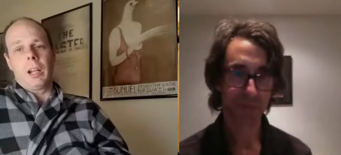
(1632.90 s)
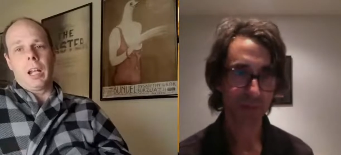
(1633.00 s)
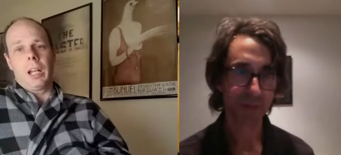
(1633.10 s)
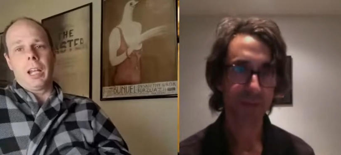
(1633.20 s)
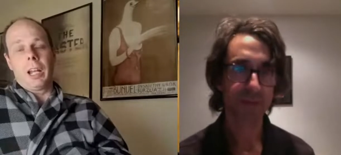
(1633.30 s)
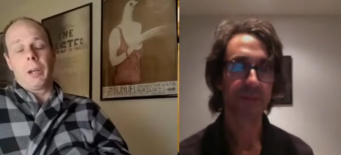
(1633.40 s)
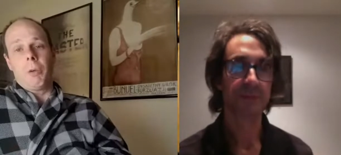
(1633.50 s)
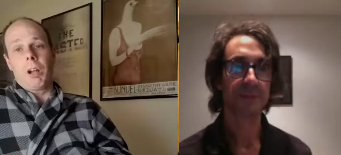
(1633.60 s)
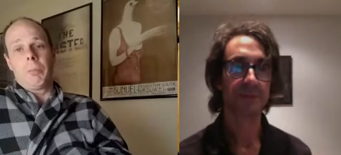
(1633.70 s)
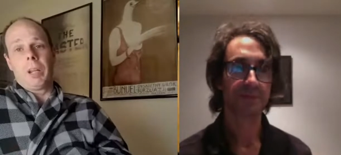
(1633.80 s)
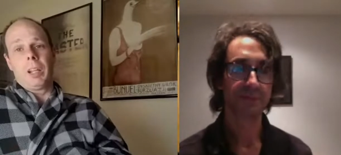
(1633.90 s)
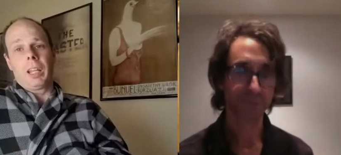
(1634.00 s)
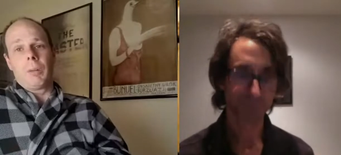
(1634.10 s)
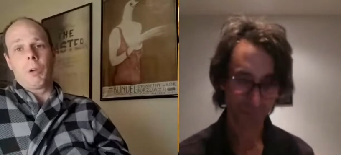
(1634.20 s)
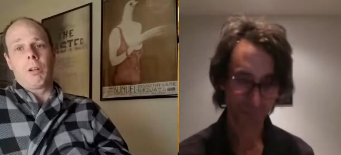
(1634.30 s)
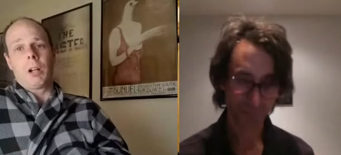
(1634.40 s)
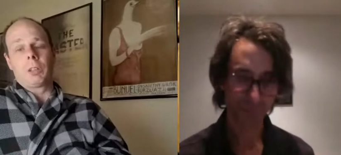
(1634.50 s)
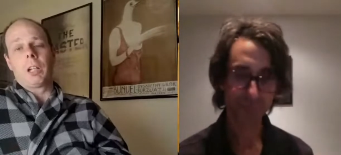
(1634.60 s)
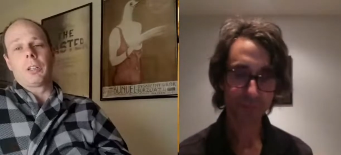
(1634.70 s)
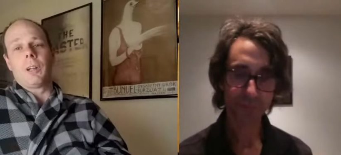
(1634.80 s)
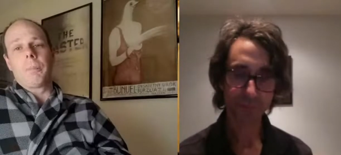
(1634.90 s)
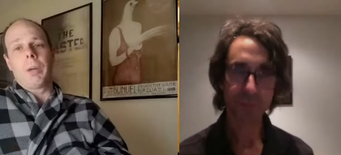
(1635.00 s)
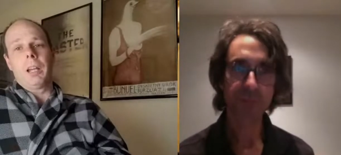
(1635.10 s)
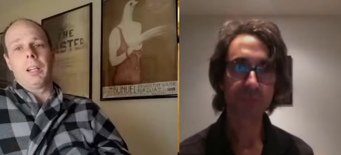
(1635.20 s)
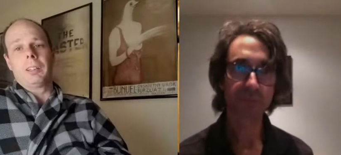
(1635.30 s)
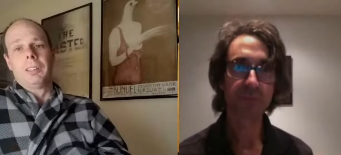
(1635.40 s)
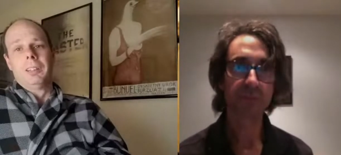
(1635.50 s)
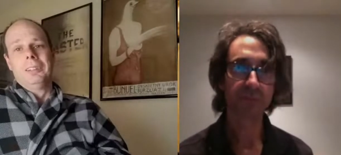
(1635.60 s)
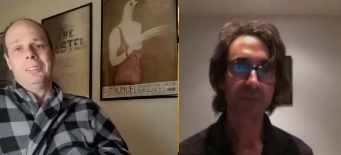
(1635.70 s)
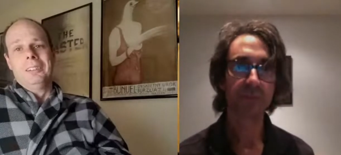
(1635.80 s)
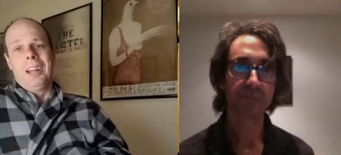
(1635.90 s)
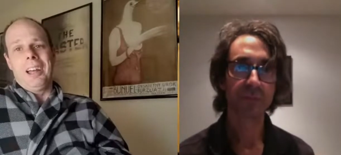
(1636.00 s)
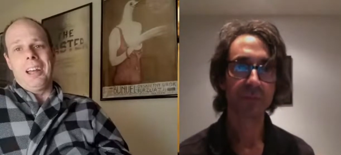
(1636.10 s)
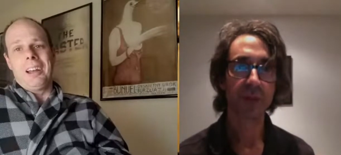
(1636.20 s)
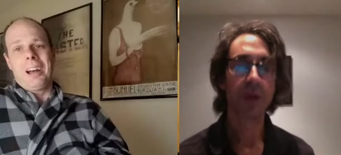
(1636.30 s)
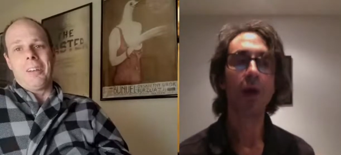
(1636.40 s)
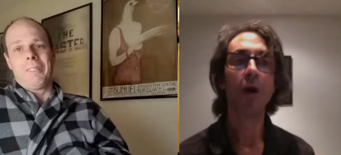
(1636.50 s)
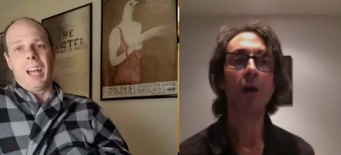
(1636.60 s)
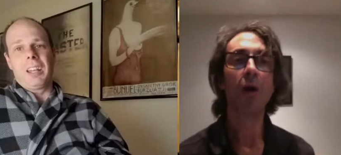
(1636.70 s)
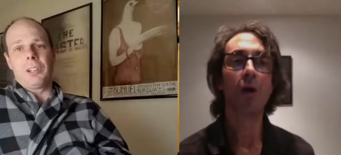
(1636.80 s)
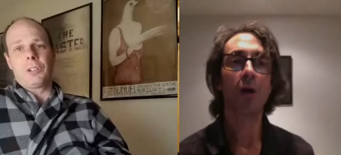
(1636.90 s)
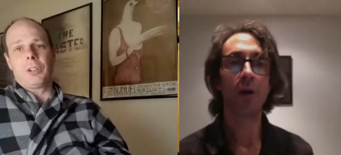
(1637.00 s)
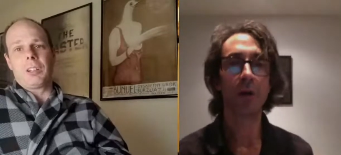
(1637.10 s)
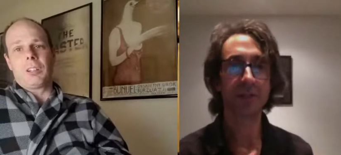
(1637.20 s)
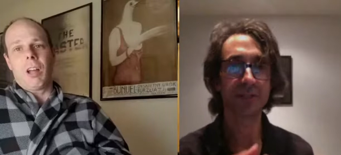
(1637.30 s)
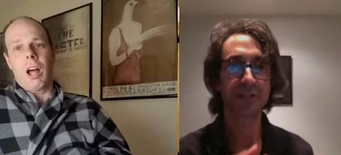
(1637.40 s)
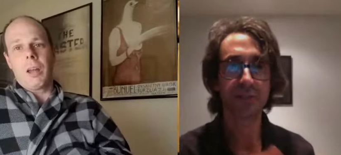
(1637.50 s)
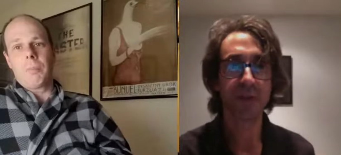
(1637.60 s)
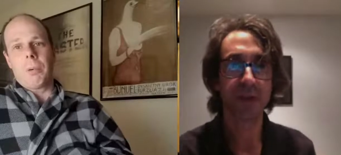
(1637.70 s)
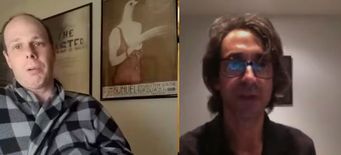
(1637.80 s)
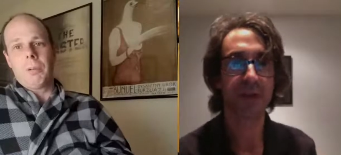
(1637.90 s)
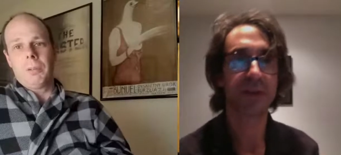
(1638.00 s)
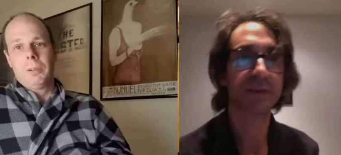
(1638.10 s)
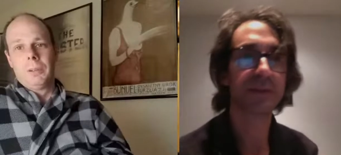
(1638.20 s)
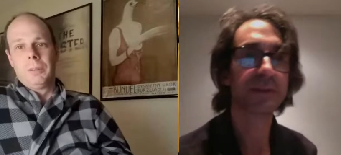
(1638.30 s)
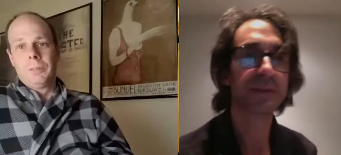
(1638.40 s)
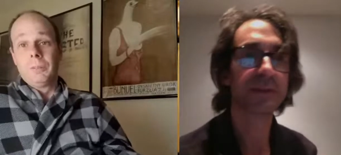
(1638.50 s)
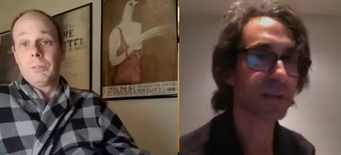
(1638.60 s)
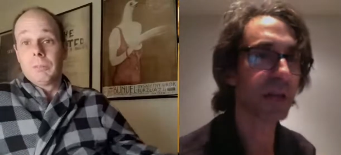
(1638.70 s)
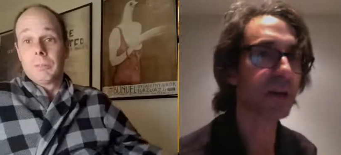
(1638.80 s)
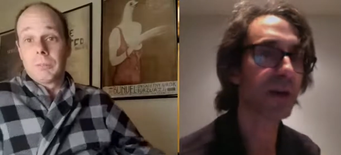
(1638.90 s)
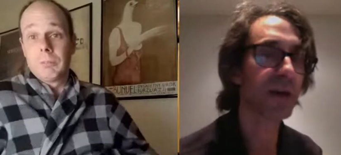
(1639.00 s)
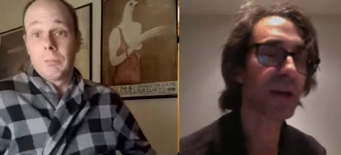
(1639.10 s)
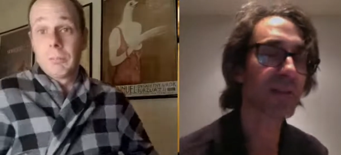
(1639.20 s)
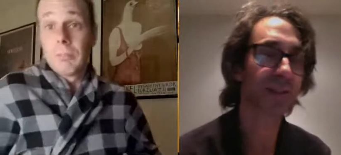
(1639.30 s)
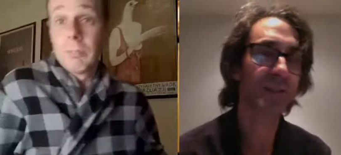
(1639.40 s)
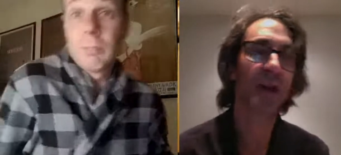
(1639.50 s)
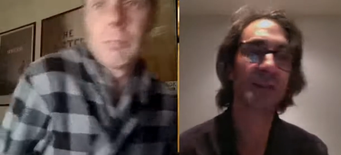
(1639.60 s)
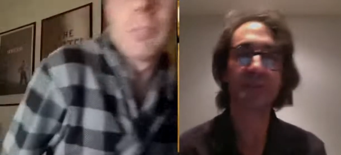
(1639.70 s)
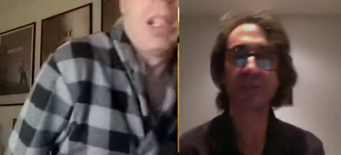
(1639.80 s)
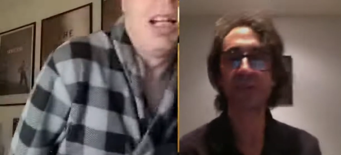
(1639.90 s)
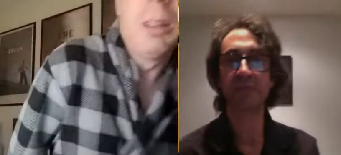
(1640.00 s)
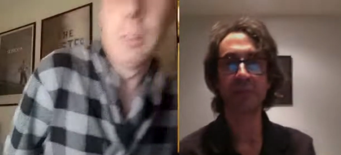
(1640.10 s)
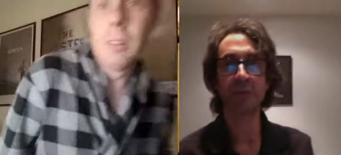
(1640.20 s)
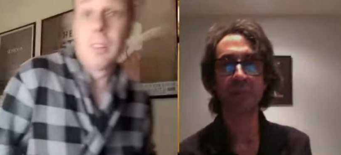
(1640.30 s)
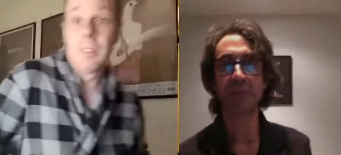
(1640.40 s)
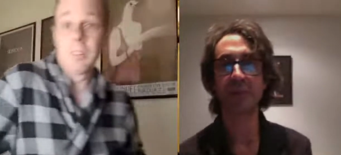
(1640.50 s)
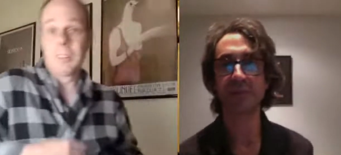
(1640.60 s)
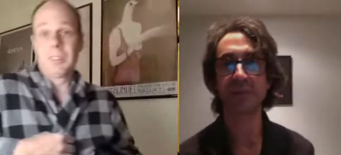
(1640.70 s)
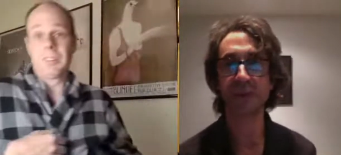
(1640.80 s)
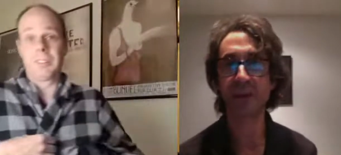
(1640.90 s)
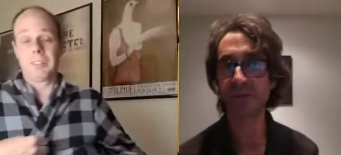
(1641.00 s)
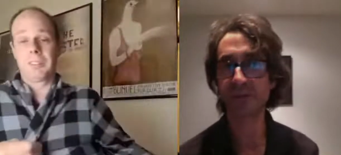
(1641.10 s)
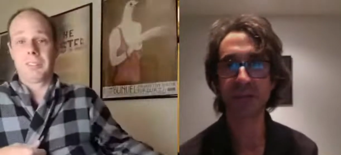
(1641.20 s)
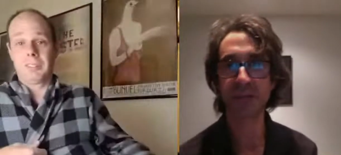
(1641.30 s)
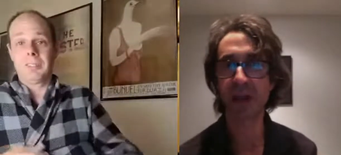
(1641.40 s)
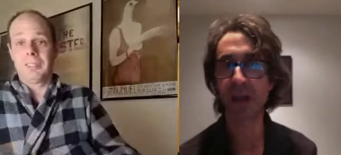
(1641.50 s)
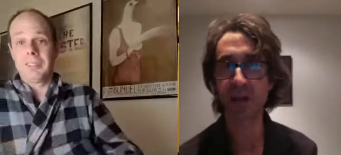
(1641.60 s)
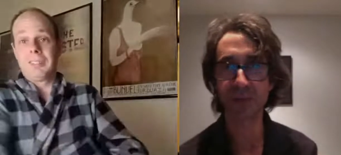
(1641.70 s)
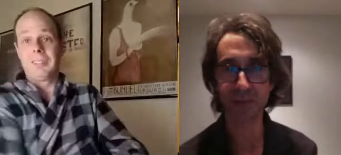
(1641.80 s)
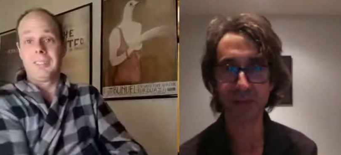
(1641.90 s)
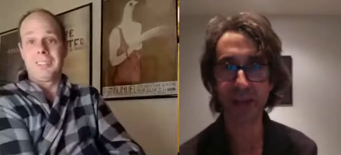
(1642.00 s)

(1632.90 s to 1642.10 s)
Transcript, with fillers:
Speaker 1: in eighty eighty one. I mean, like him going around trying to sell paintings. And um, I guess Chris Stein.
Speaker 2: Yeah, go ahead. I just I just have to interrupt because if I don't say it now, I'll forget.